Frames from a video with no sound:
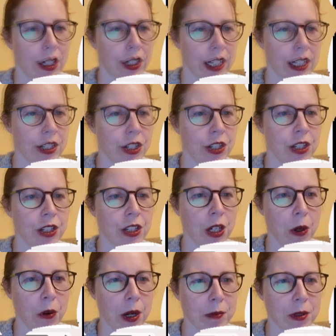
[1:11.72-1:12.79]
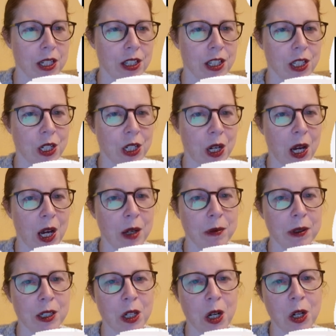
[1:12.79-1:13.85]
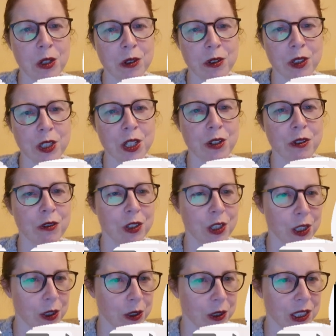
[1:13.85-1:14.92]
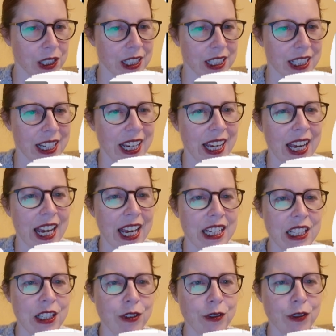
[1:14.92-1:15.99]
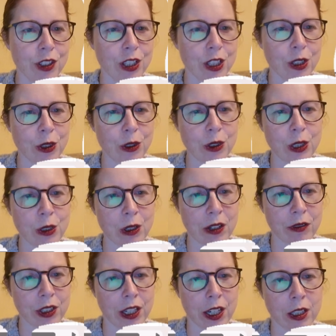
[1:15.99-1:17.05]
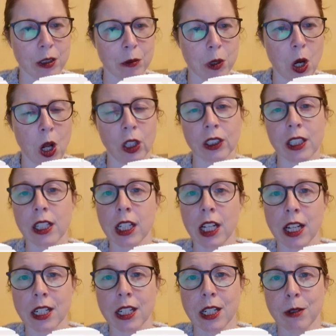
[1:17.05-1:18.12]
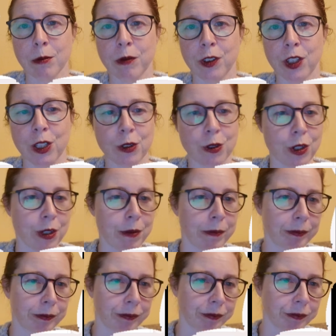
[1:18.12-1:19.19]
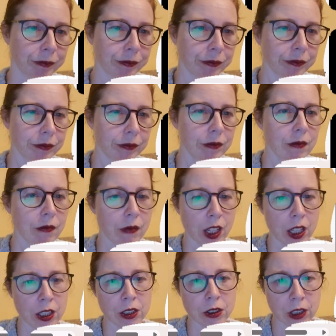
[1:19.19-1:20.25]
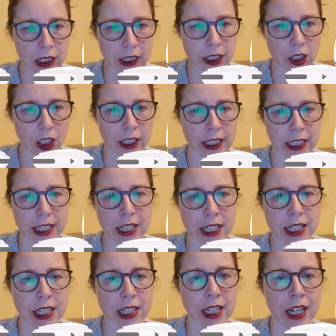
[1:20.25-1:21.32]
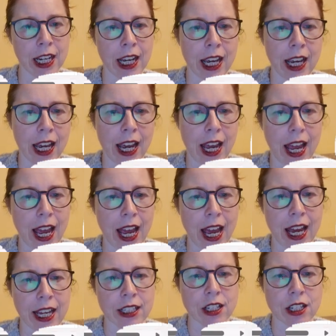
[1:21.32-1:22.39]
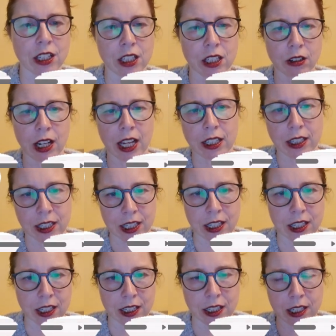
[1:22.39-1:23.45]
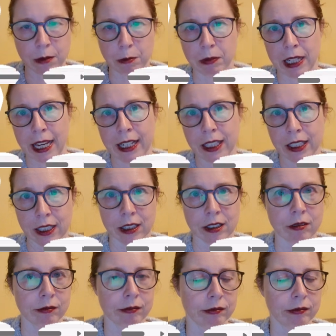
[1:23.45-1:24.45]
Okay, so you go up to the top and over to View, and in View you have an item called Custom Views. And you click on this and you get this blank